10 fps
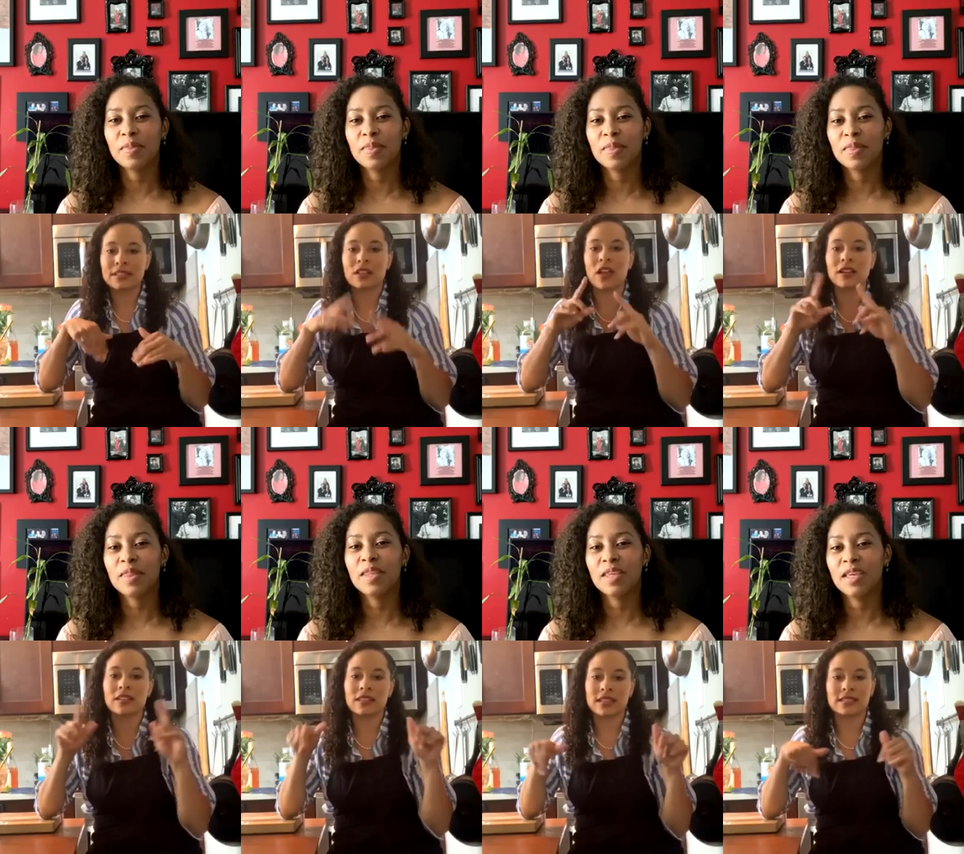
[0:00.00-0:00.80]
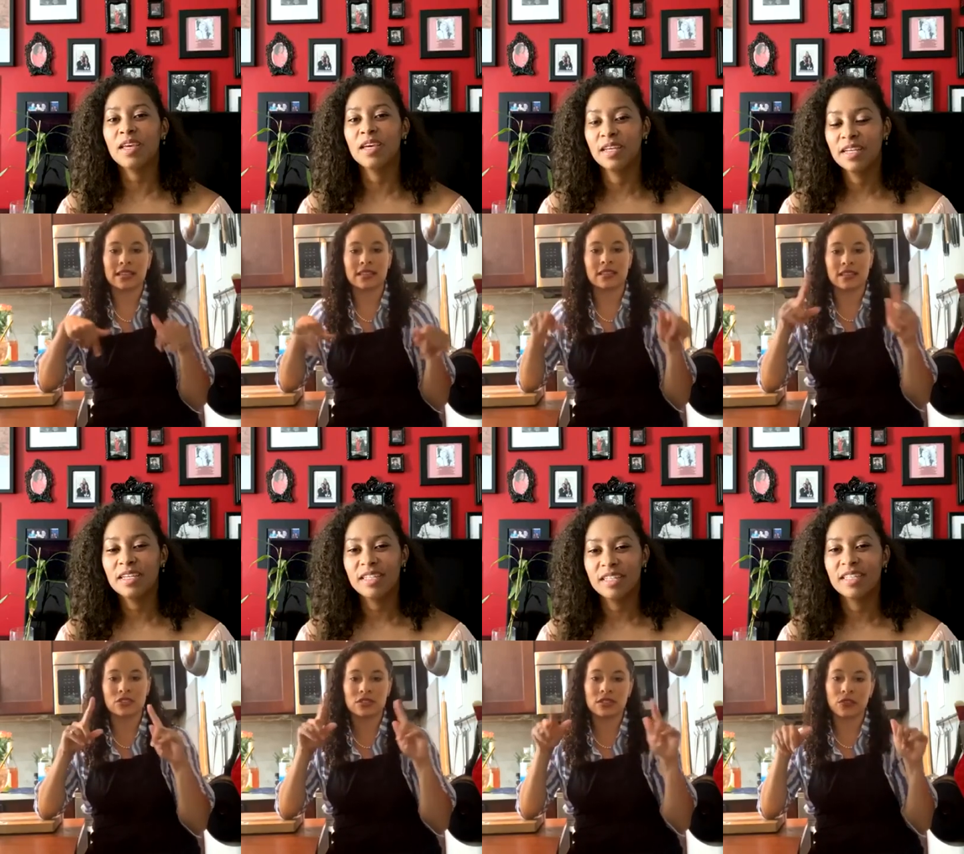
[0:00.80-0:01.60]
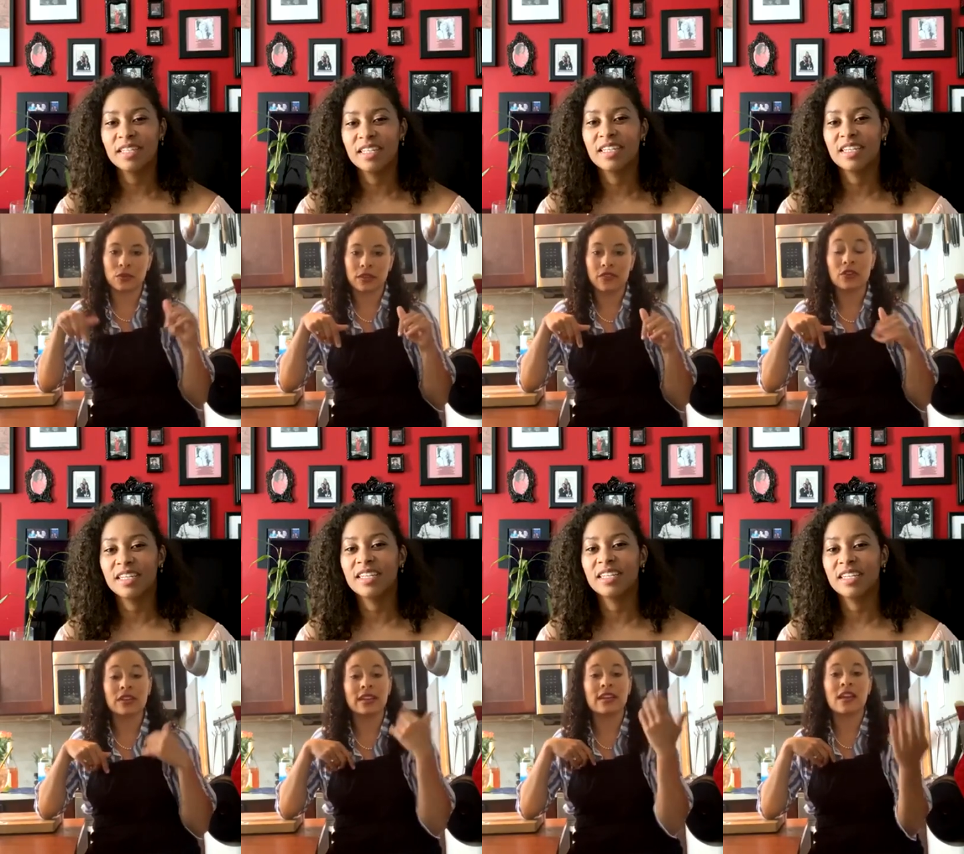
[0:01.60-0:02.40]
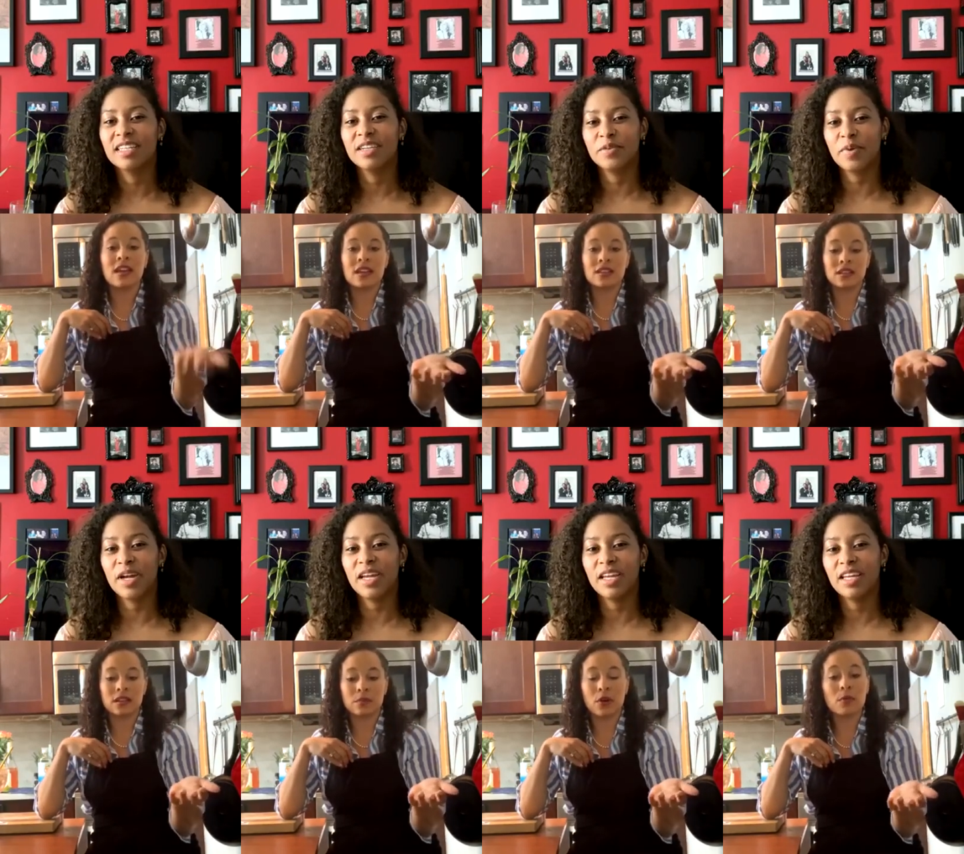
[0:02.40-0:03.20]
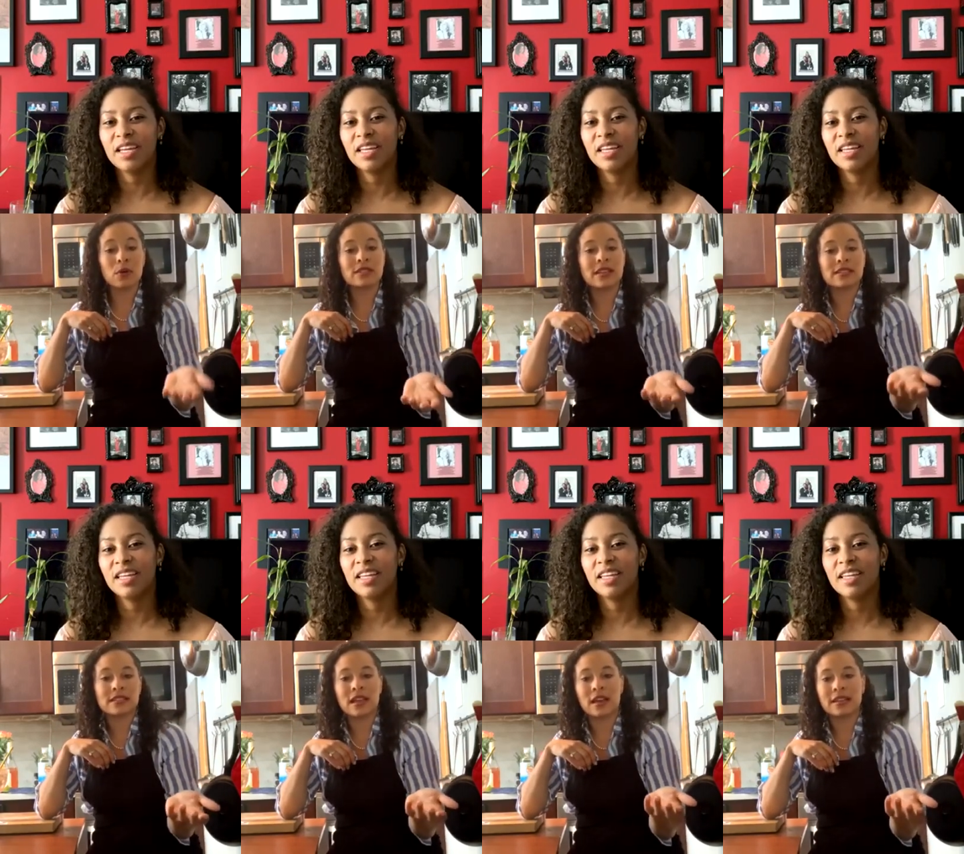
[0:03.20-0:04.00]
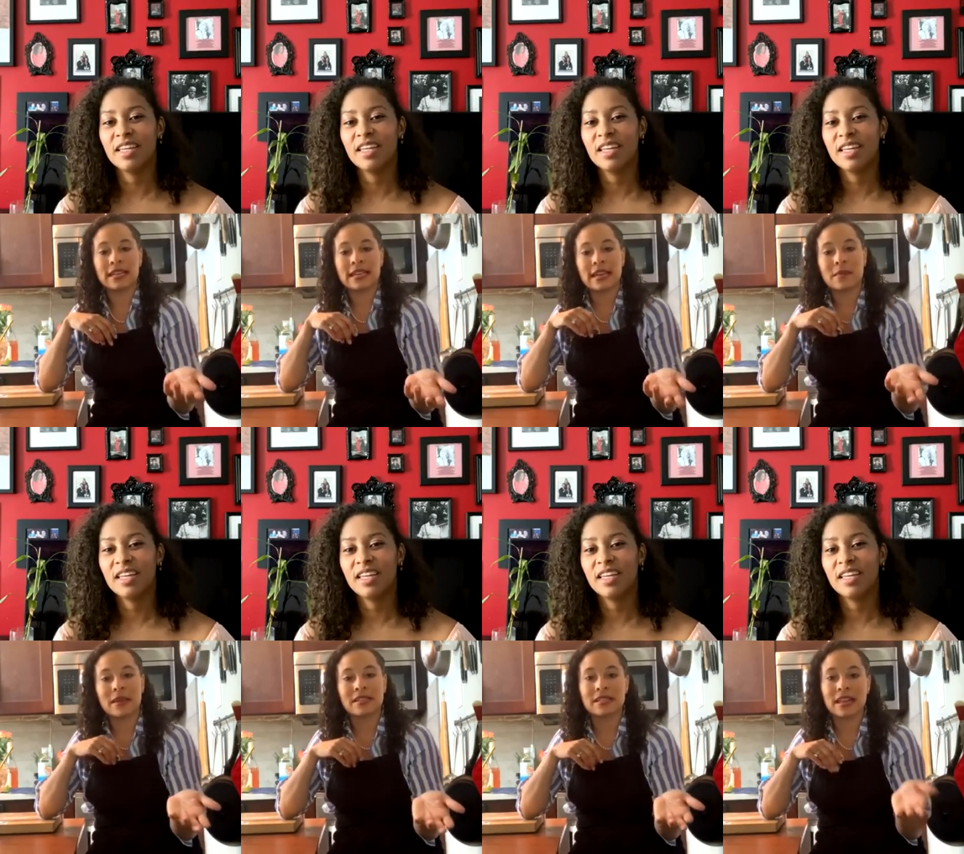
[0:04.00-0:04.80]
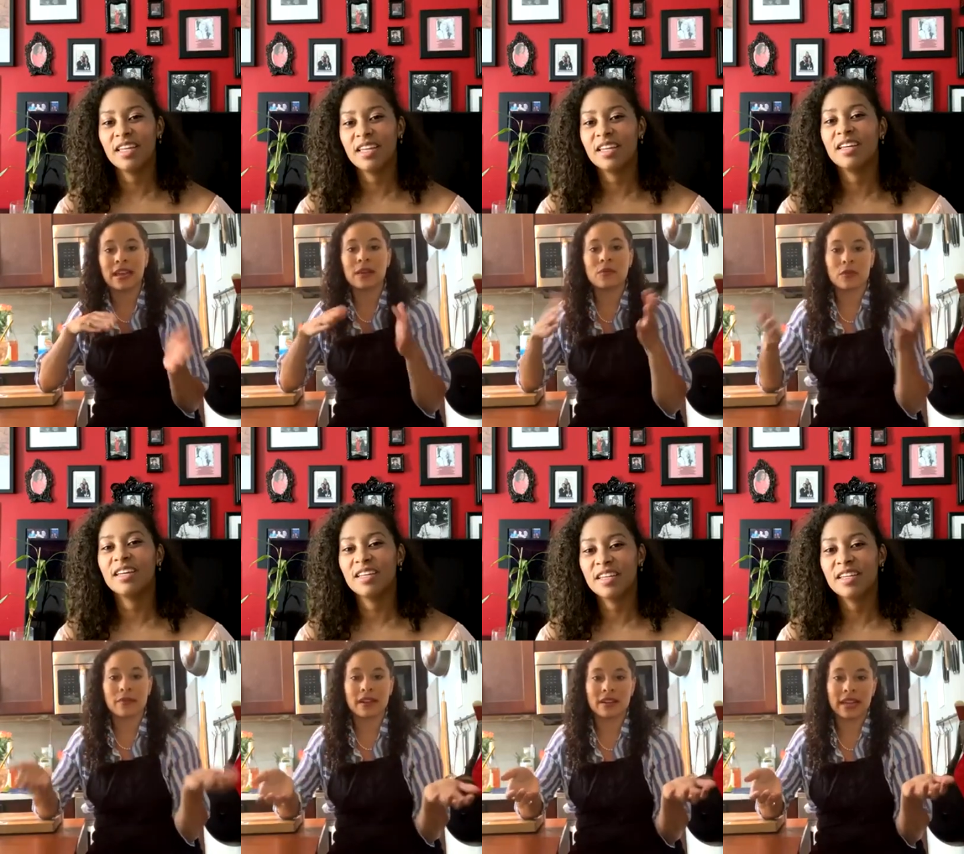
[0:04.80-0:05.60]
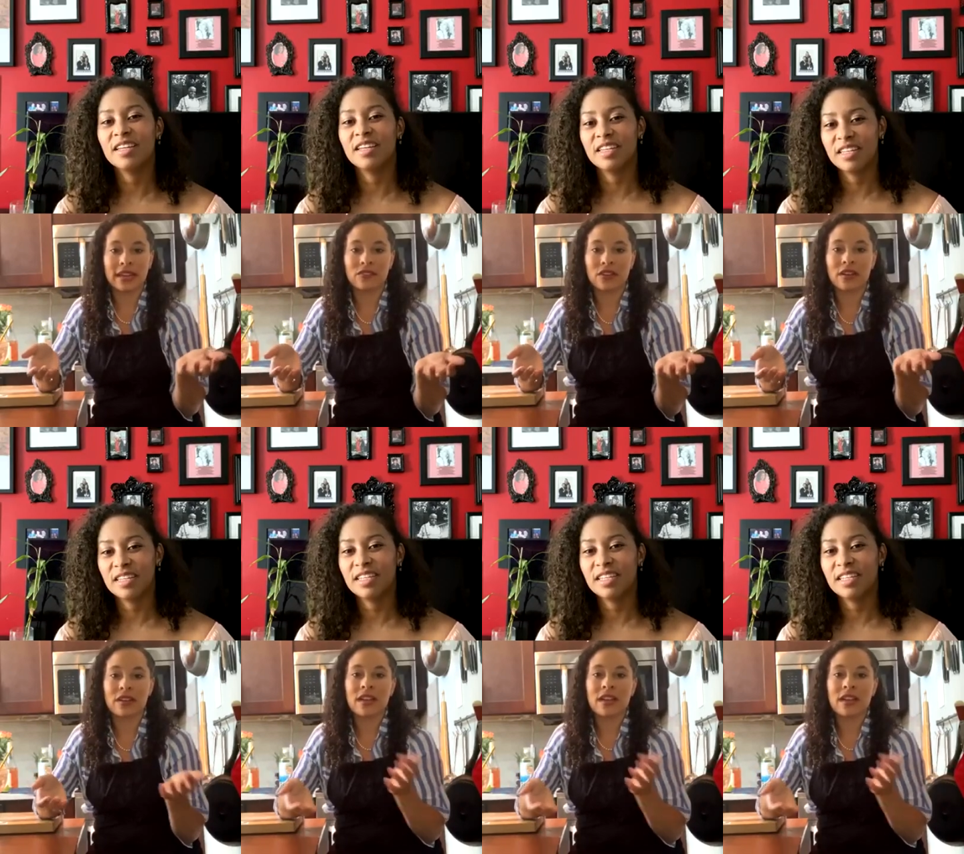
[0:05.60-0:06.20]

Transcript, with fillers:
Speaker 1: A lot of the things, like the things you see for Real Life Cooking, the promos that Nikki and I made today were made on Canva.